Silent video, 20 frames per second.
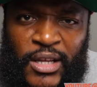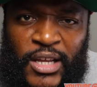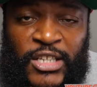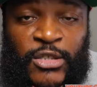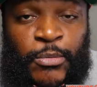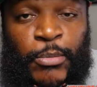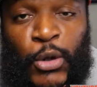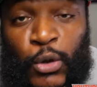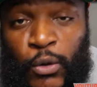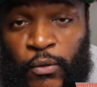
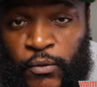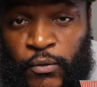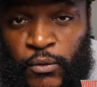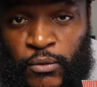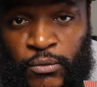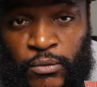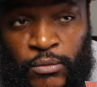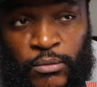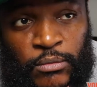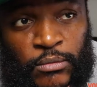It's
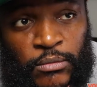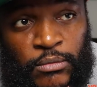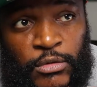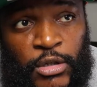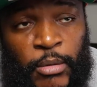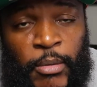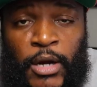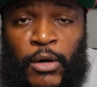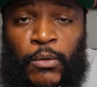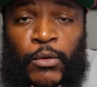beautiful.
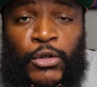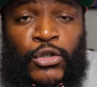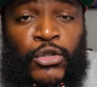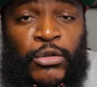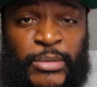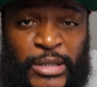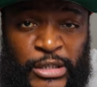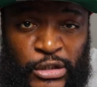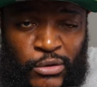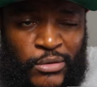No matter what
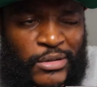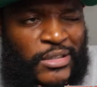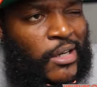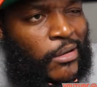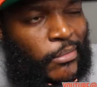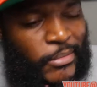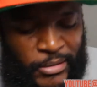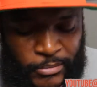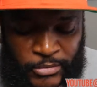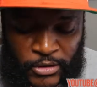you've been through, it's
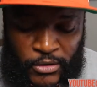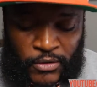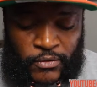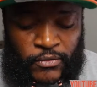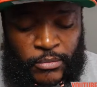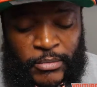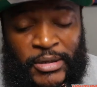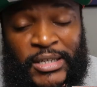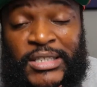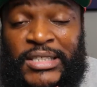going to be
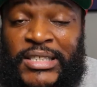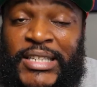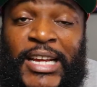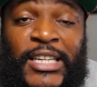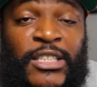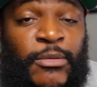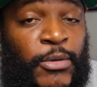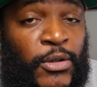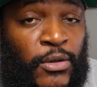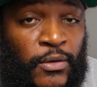beautiful, man. It
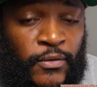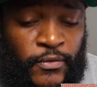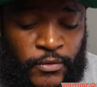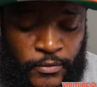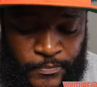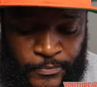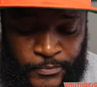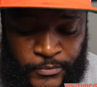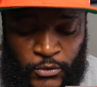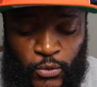stays
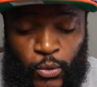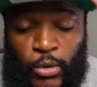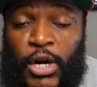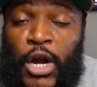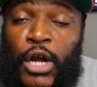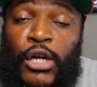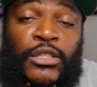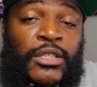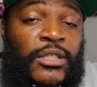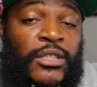beautiful.
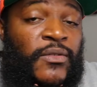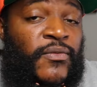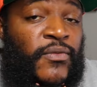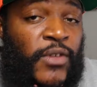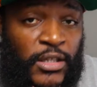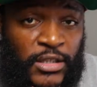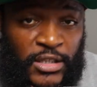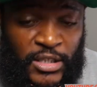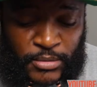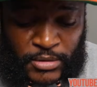Regardless of the
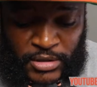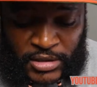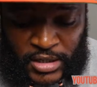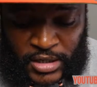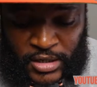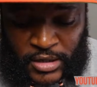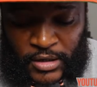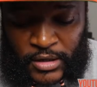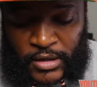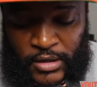fucked up shit.